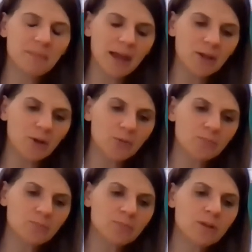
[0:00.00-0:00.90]
I know,
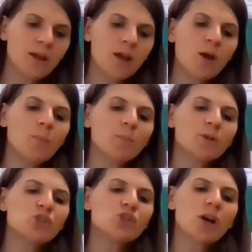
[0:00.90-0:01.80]

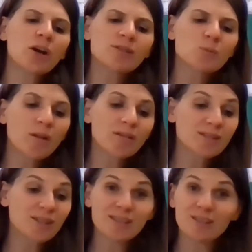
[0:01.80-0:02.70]
but Charles Wallace
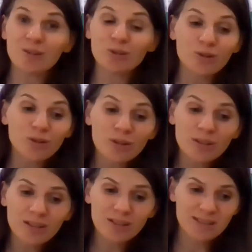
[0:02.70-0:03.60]
doesn't
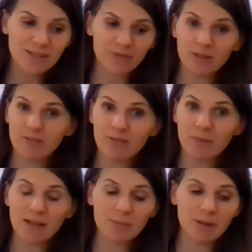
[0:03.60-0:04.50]
look different from
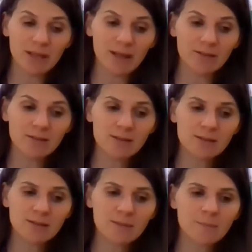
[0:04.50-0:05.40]
anybody else.